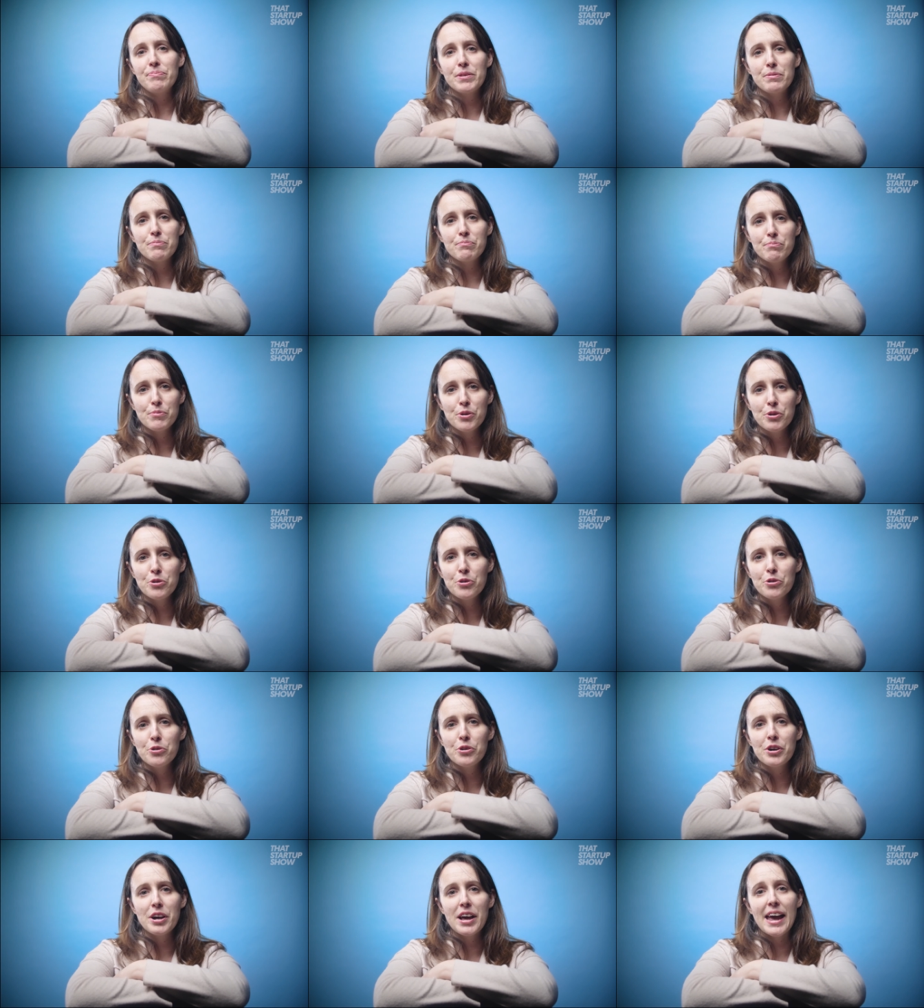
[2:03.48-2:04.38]

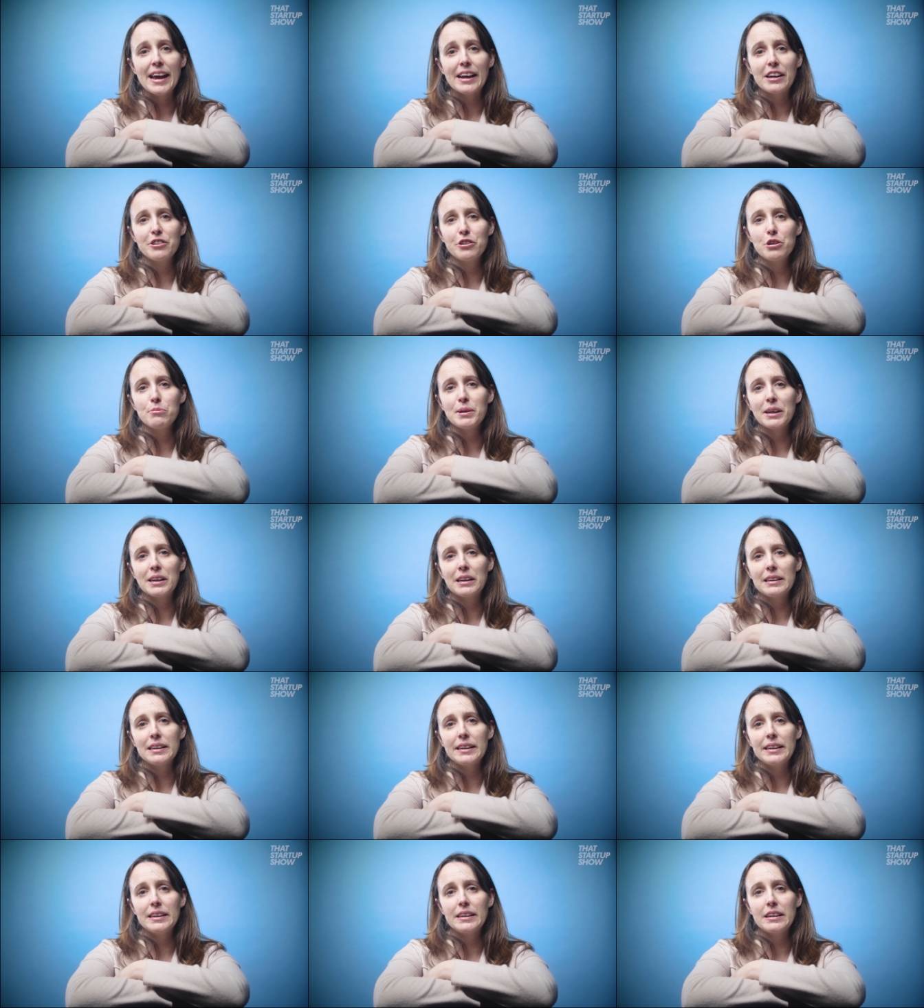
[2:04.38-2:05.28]
more
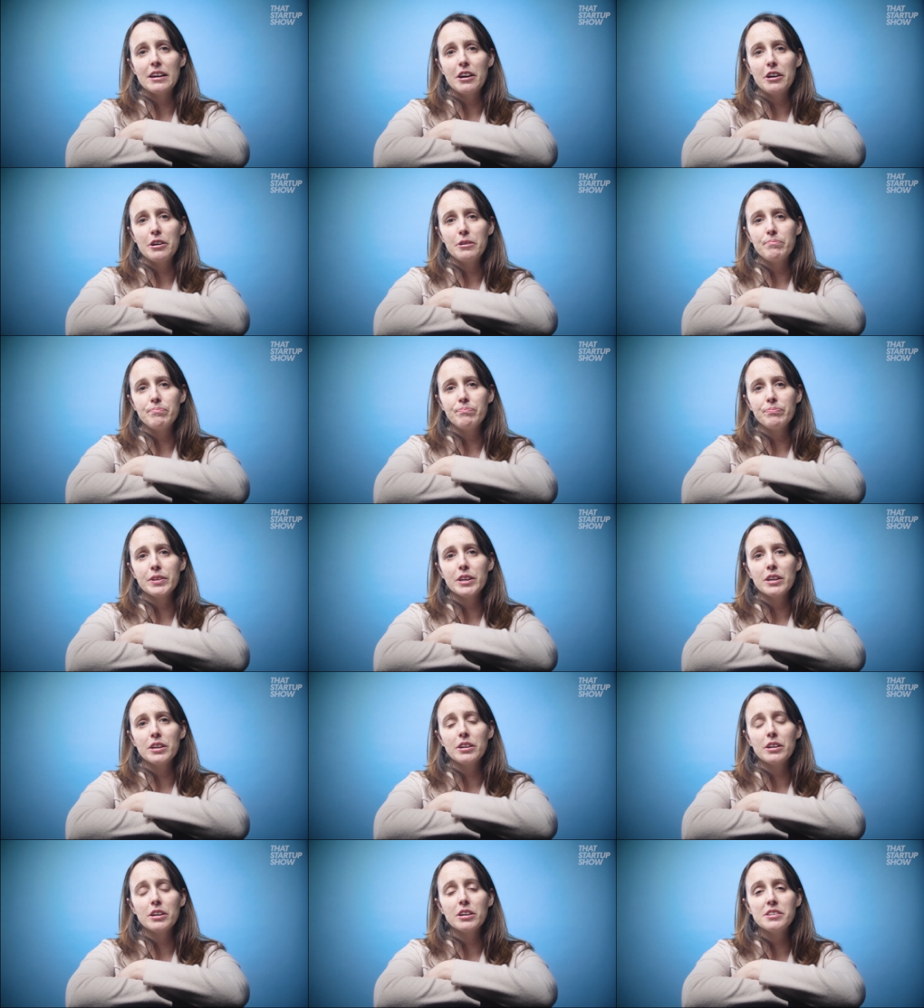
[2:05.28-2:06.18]
economically
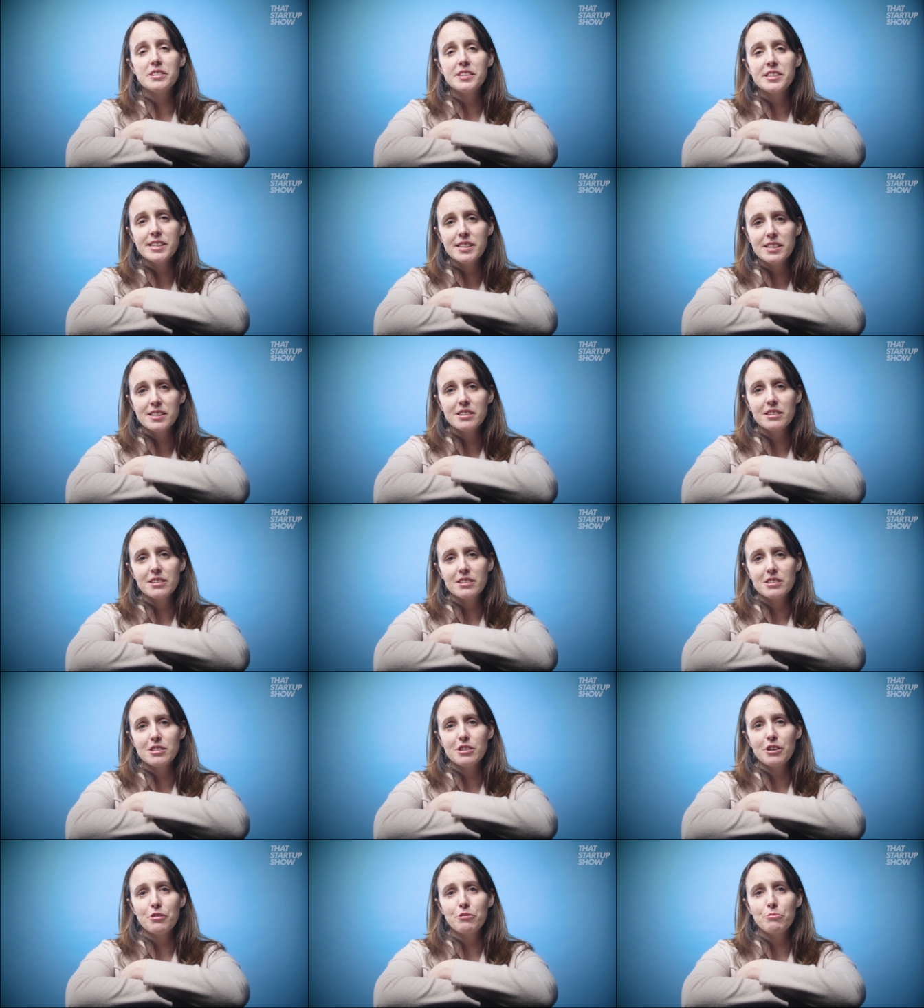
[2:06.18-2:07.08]

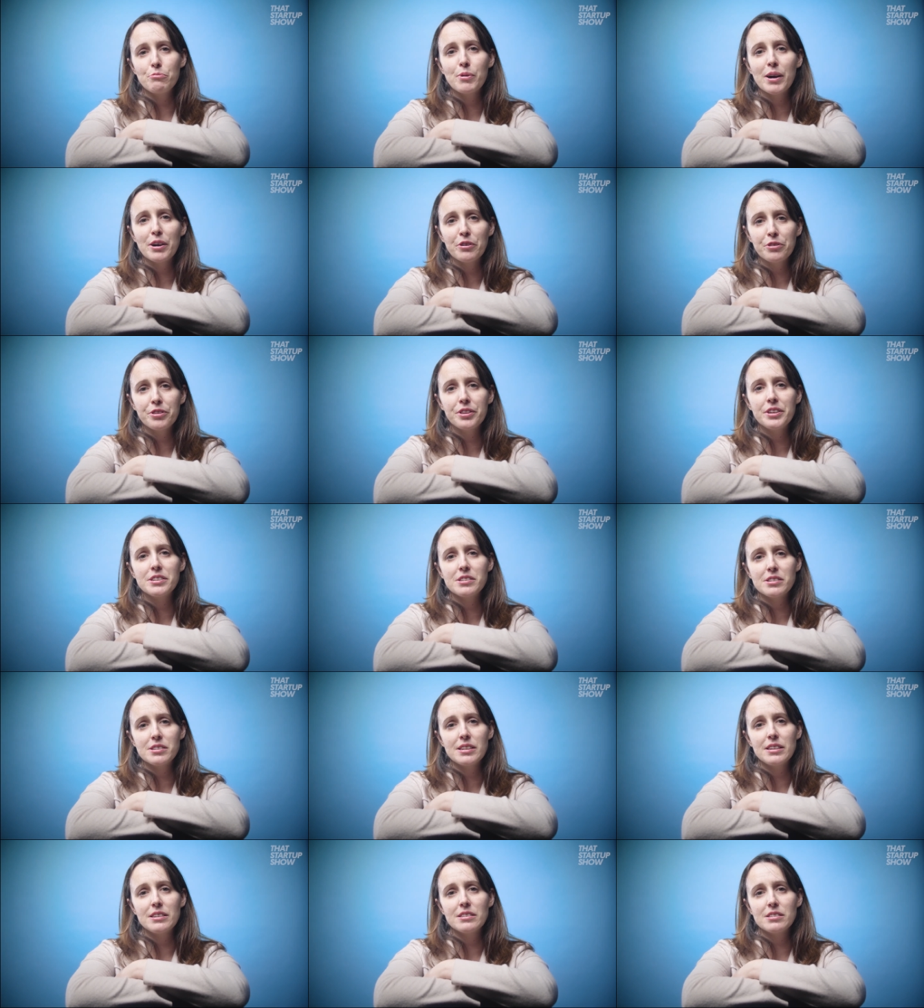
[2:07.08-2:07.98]
consistent, so wealth
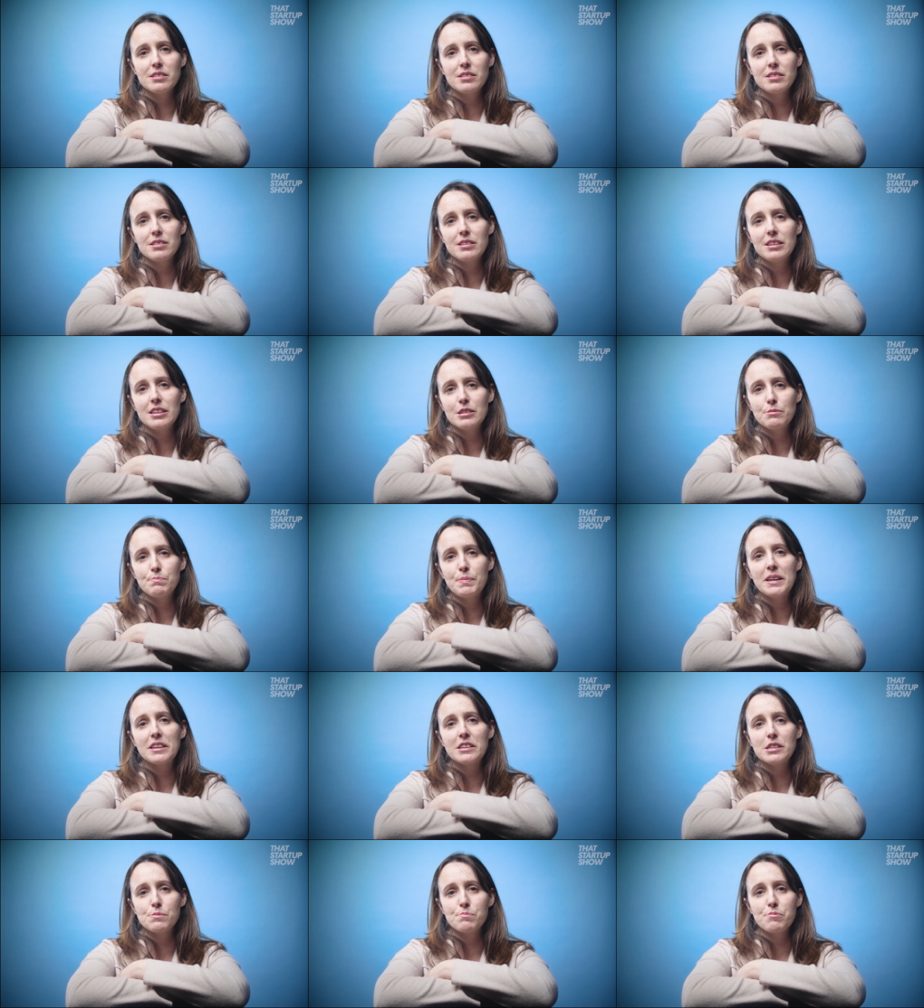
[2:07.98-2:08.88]
is
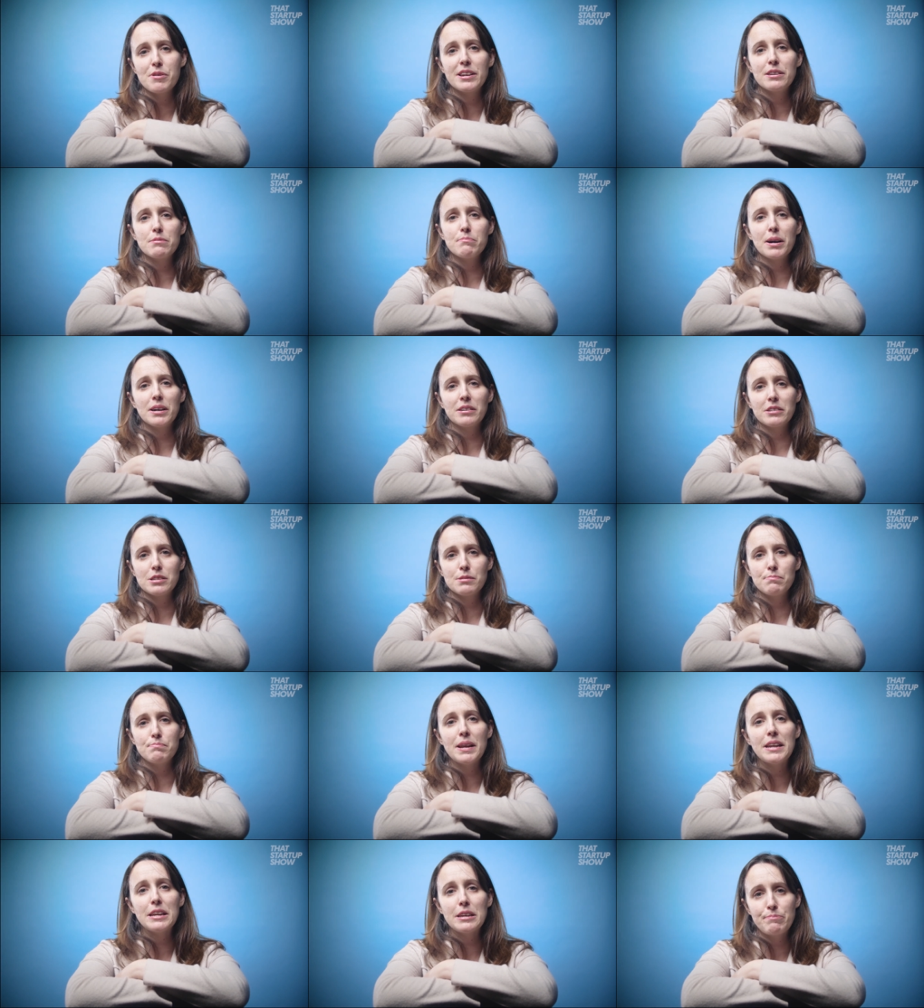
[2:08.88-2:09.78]
being spread
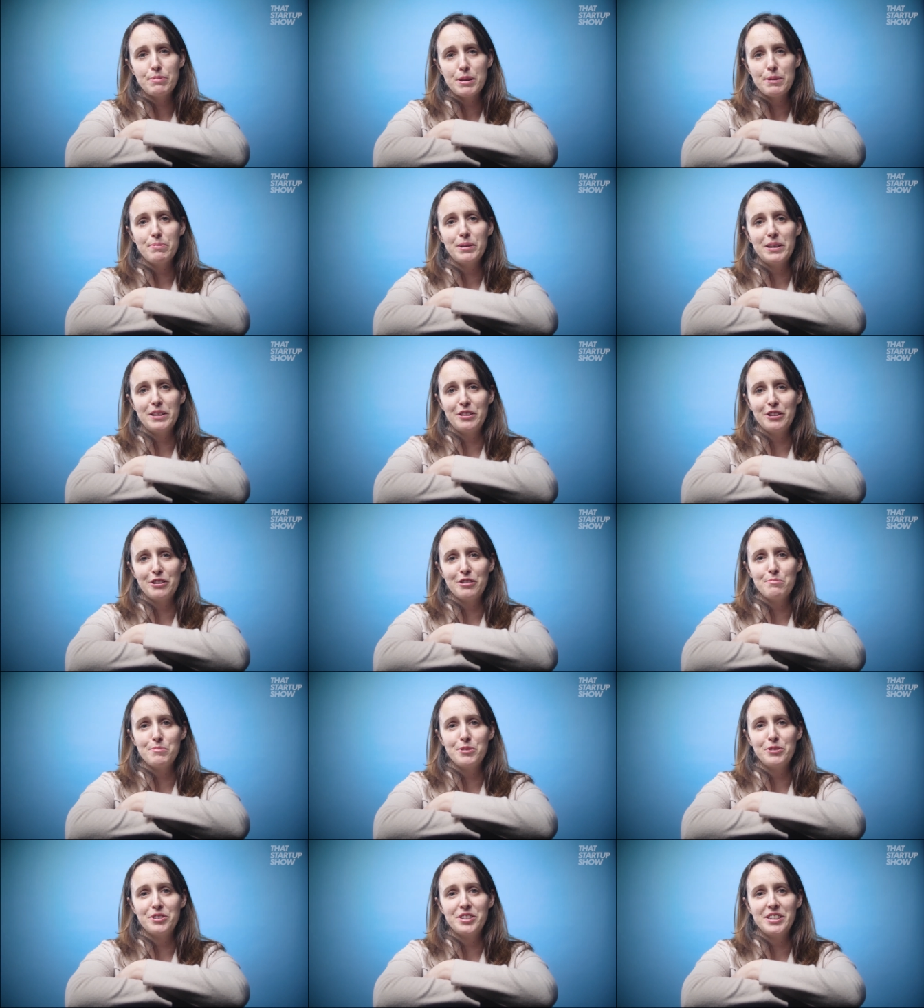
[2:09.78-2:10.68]
amongst many people in the
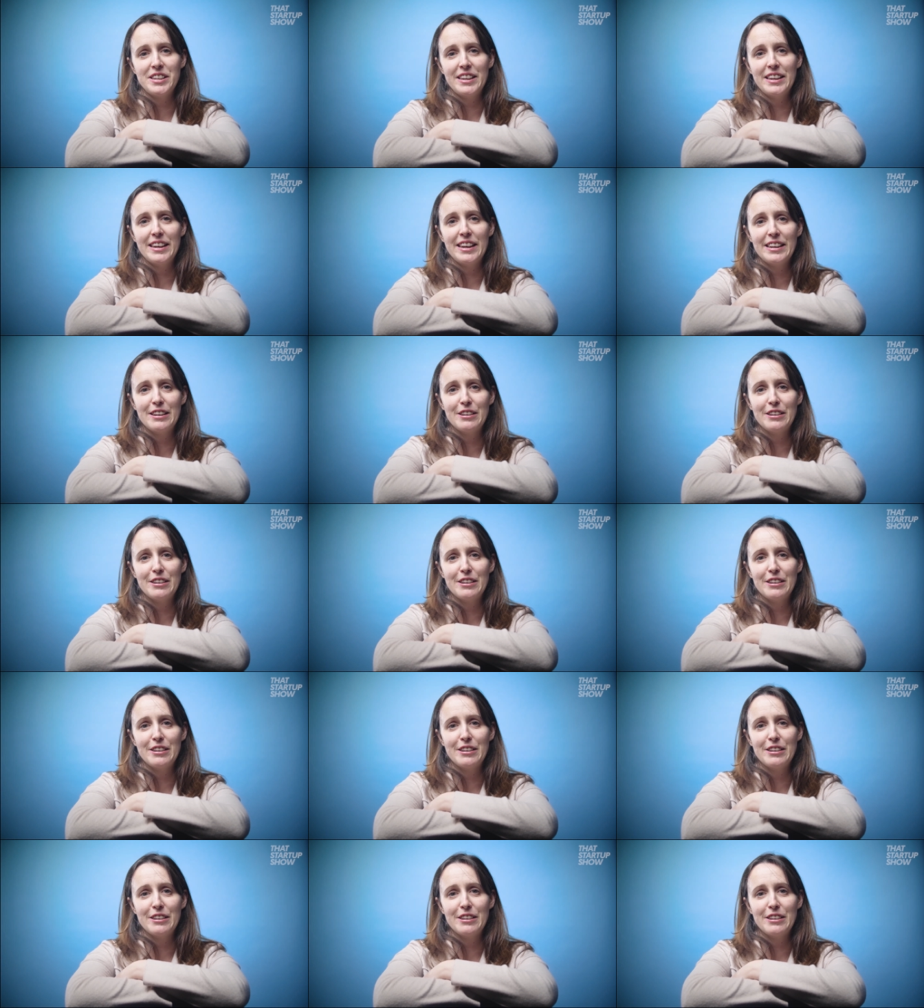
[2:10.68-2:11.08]
community.